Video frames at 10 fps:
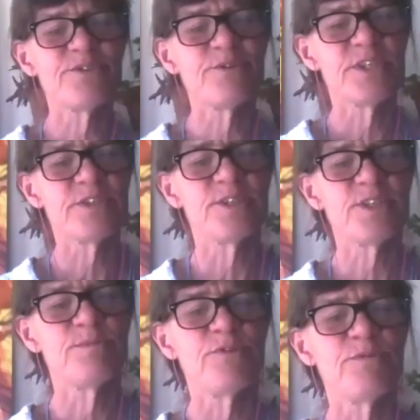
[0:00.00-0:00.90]
from the
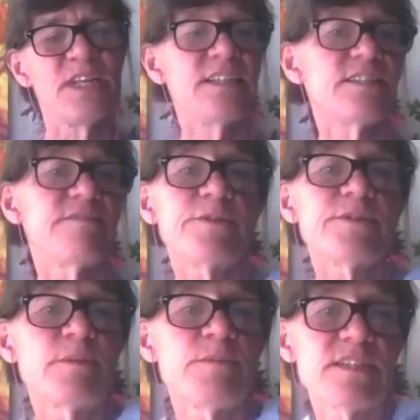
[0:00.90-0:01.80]
Transition Movement interviewed
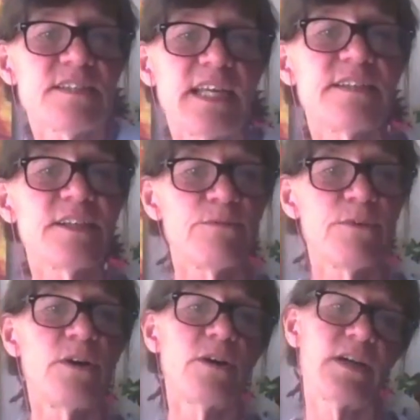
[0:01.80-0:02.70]
someone at Standing
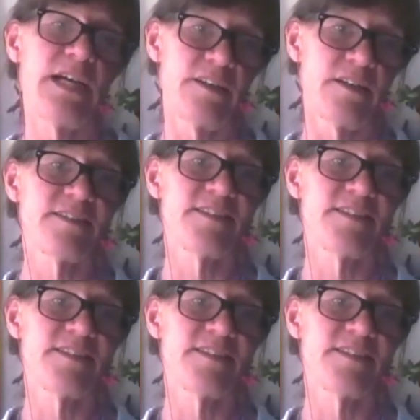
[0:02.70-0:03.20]
Rock and asked